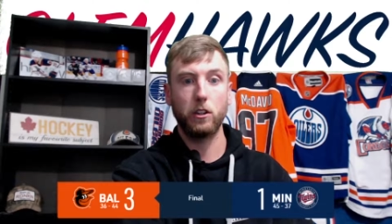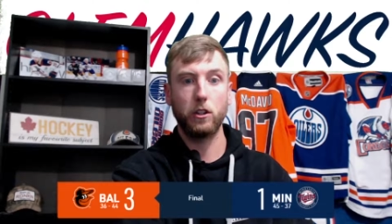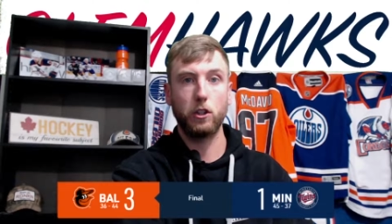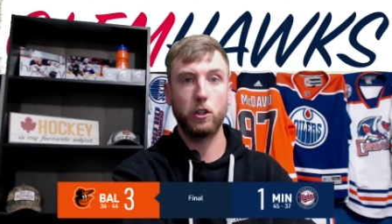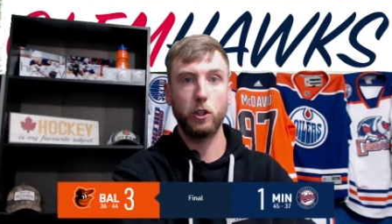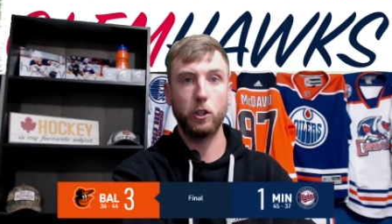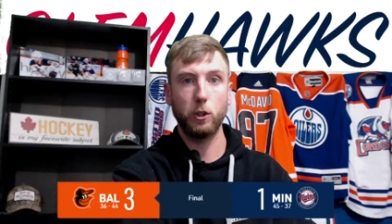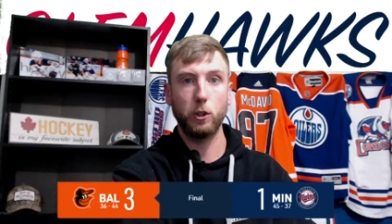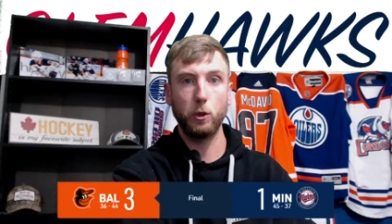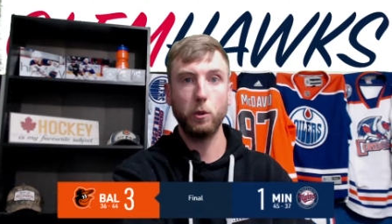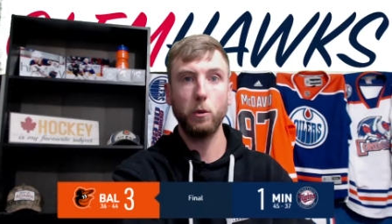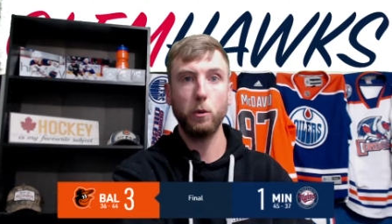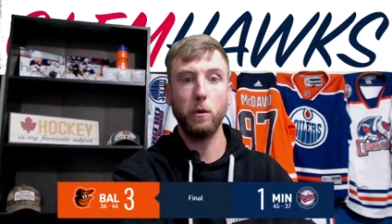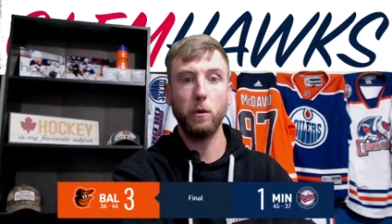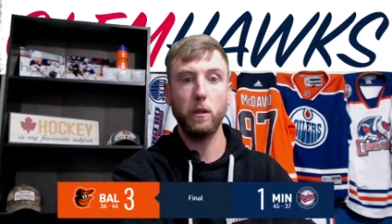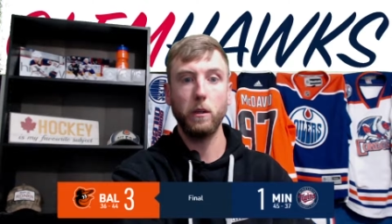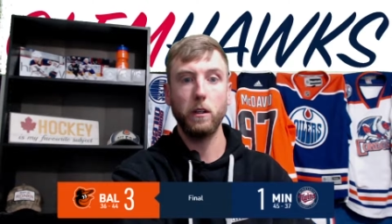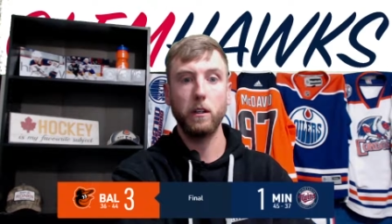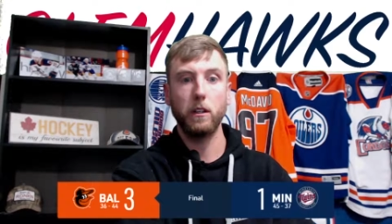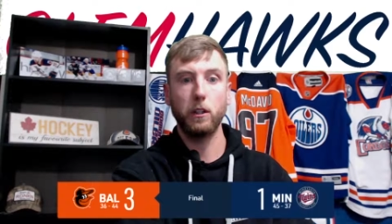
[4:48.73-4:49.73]
two
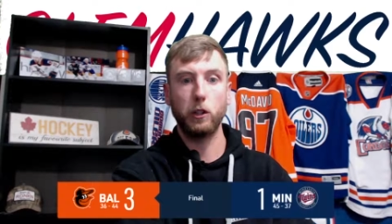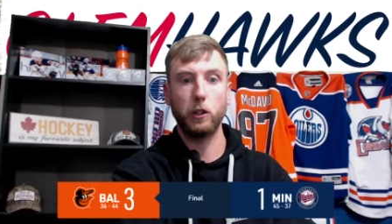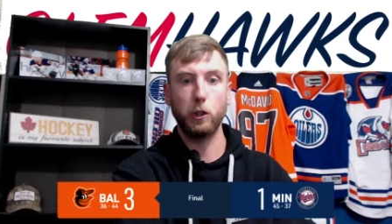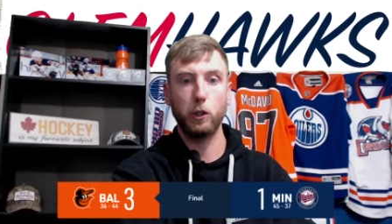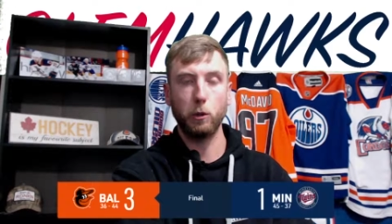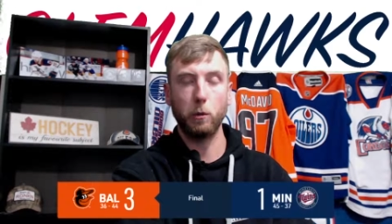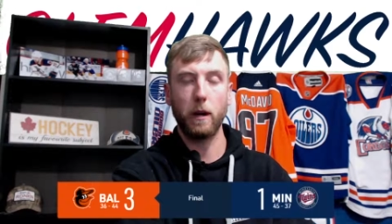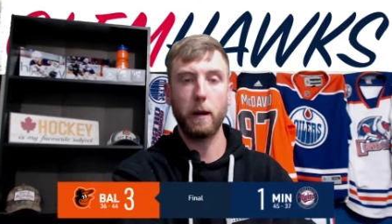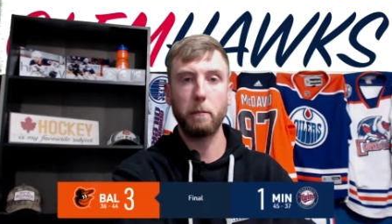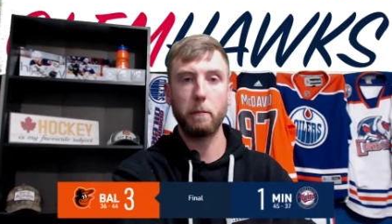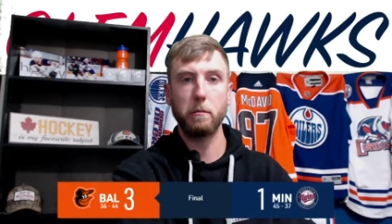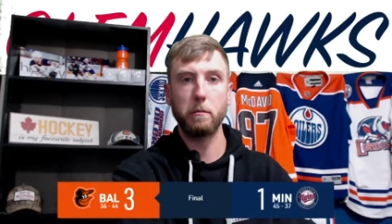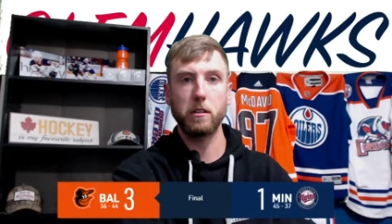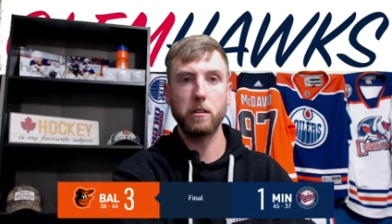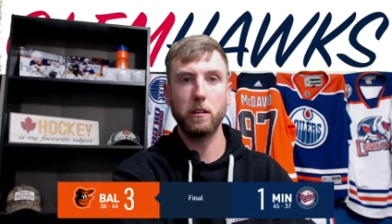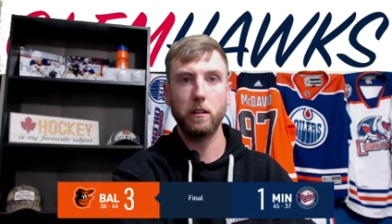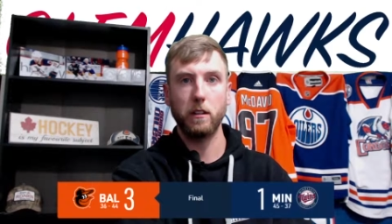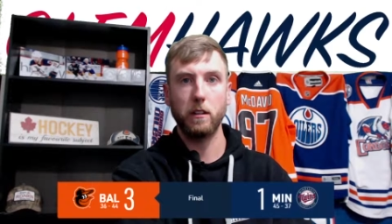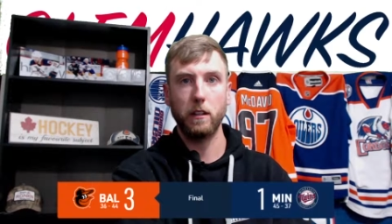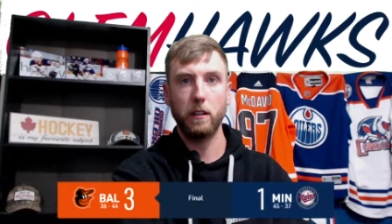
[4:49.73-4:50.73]
do ups
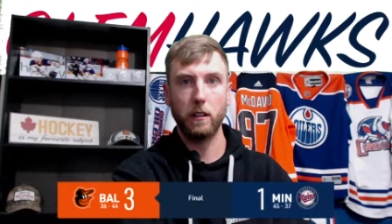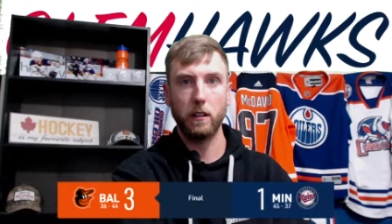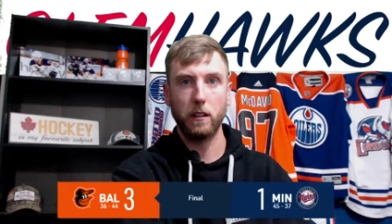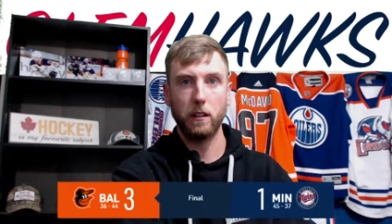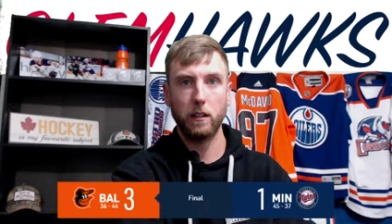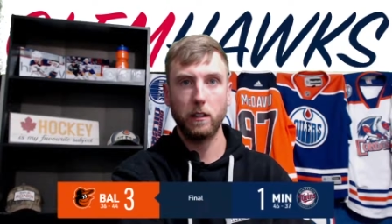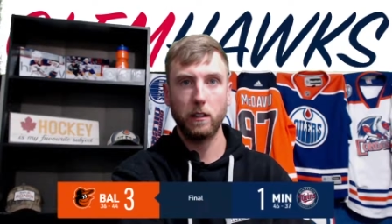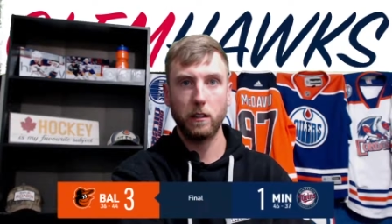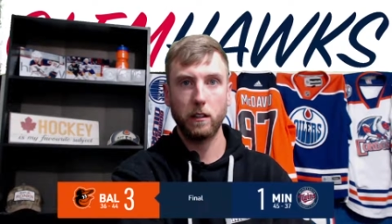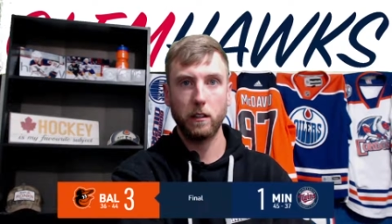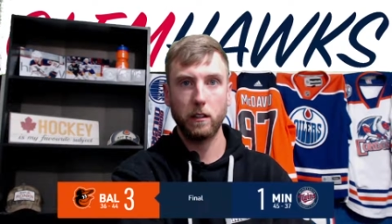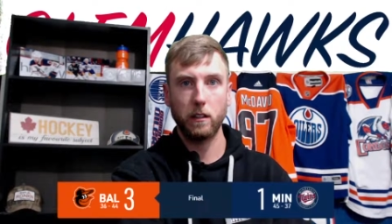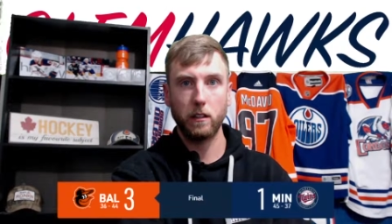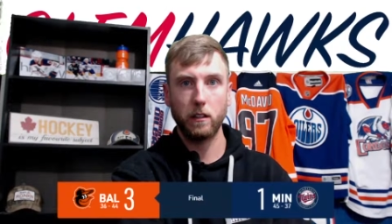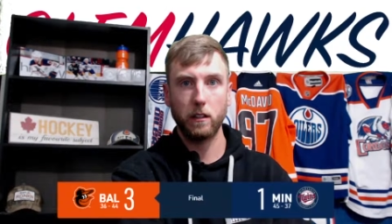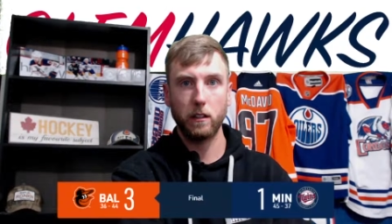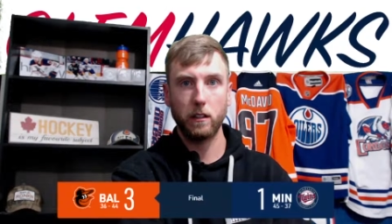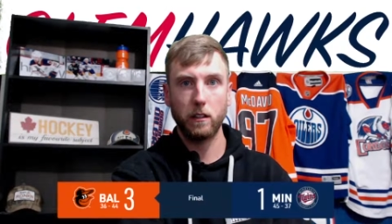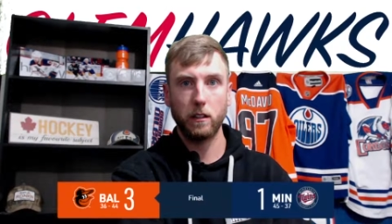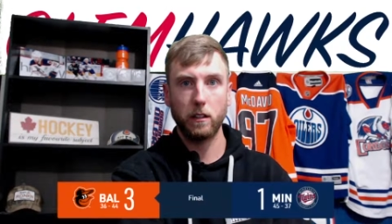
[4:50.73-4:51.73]

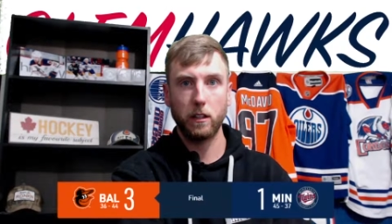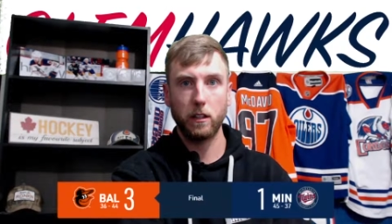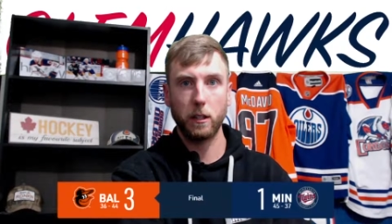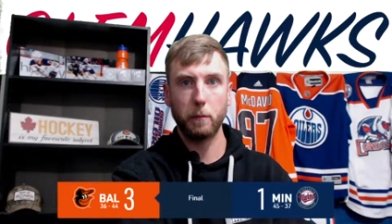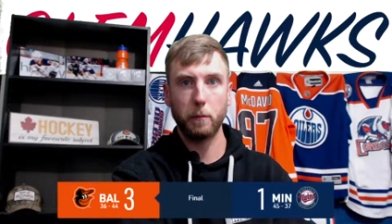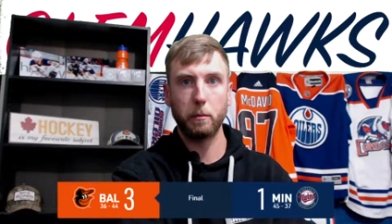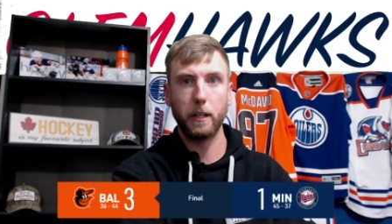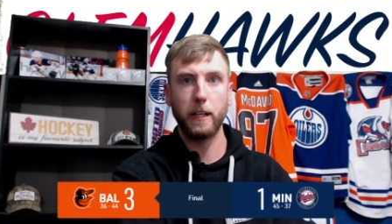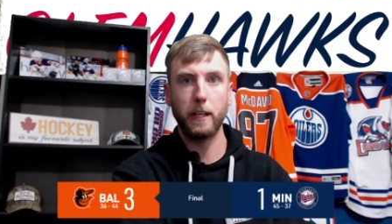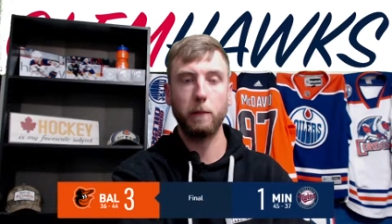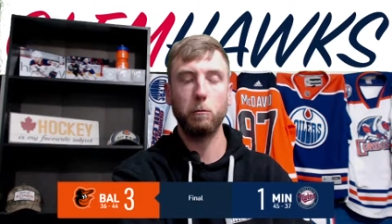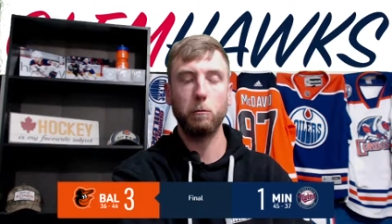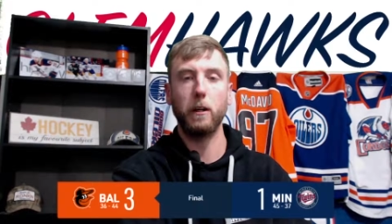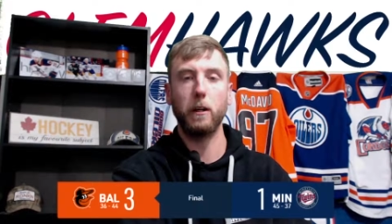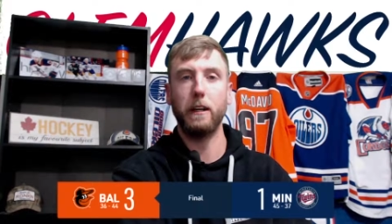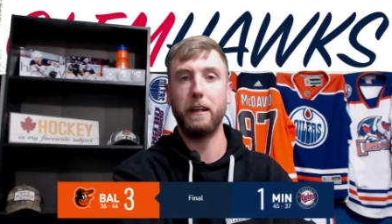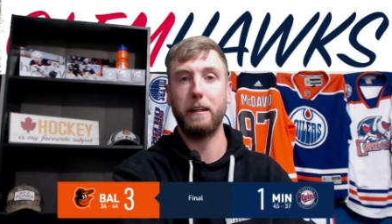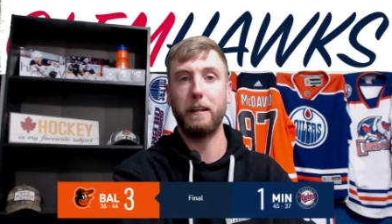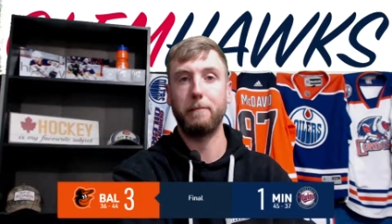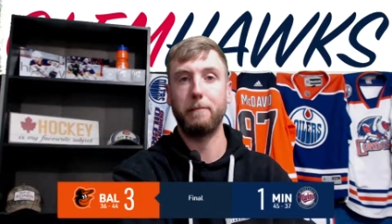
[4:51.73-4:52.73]
to the plate in one inning.